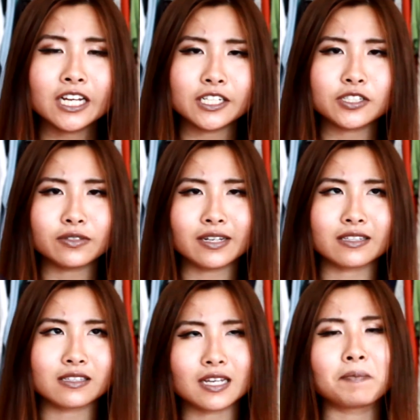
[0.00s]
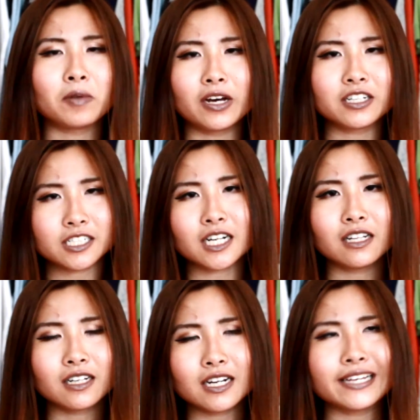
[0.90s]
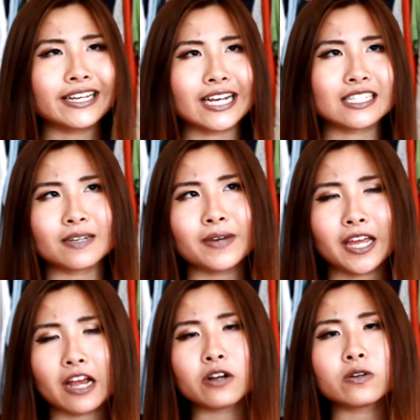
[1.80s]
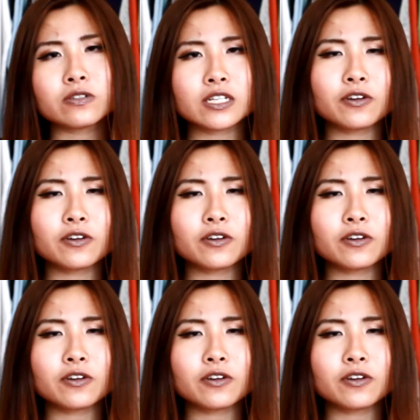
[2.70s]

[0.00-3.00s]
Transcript: into like this like blondish color in case that my hair grows